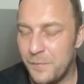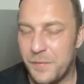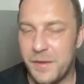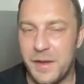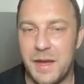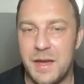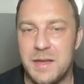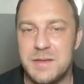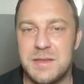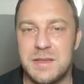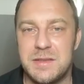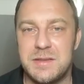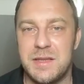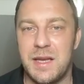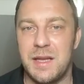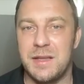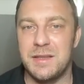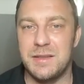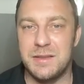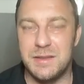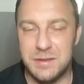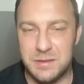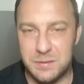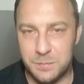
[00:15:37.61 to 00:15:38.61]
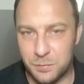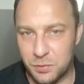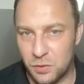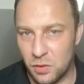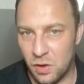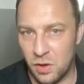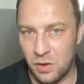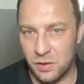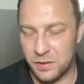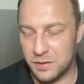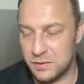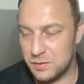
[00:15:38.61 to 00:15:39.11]
as I said, this
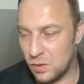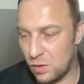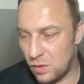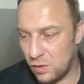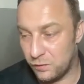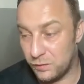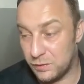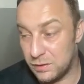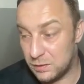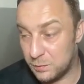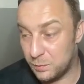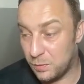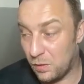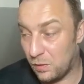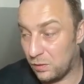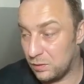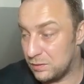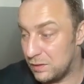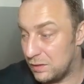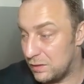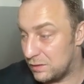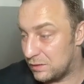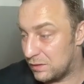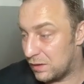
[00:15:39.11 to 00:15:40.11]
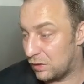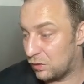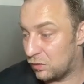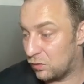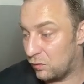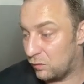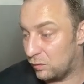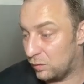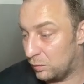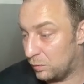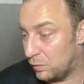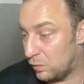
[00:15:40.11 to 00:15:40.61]
progress of this pawns in the center
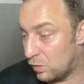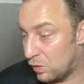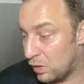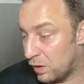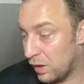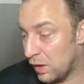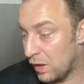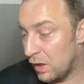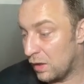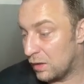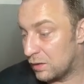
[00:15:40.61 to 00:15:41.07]
of the board.